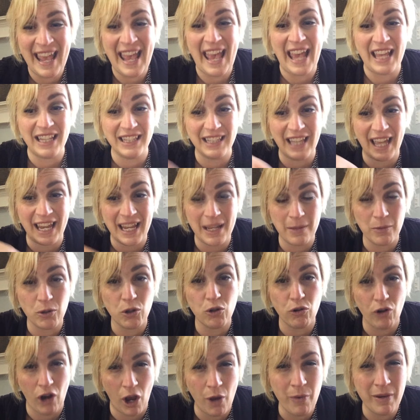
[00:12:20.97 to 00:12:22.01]
and let Him
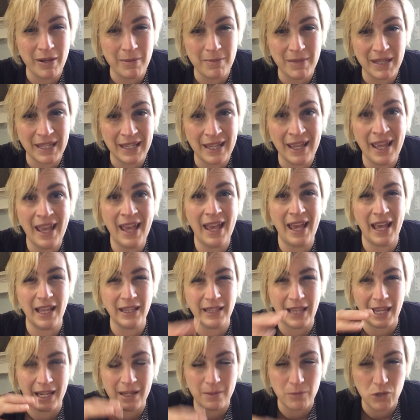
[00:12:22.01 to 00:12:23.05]
grow in me and
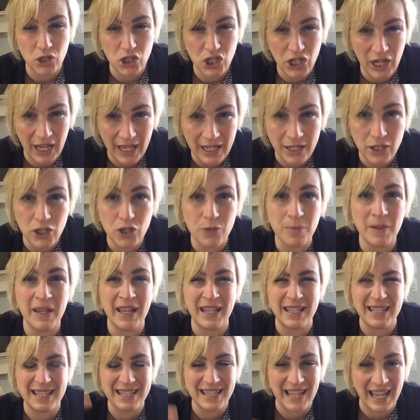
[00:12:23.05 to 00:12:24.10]
let Him change me
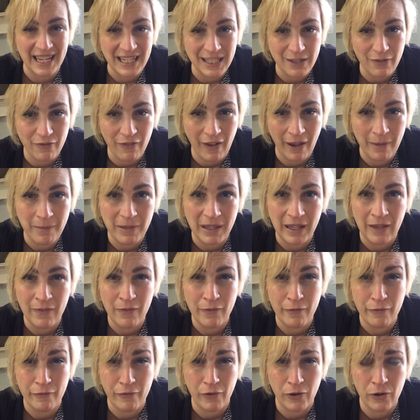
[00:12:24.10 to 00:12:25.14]
and sanctify me
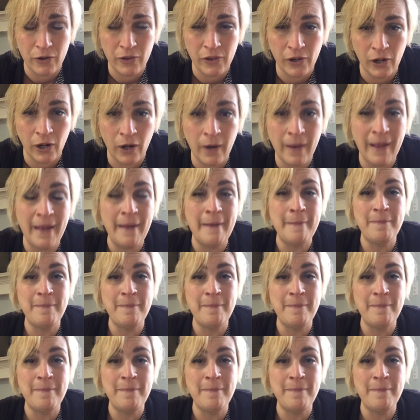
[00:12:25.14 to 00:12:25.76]
even further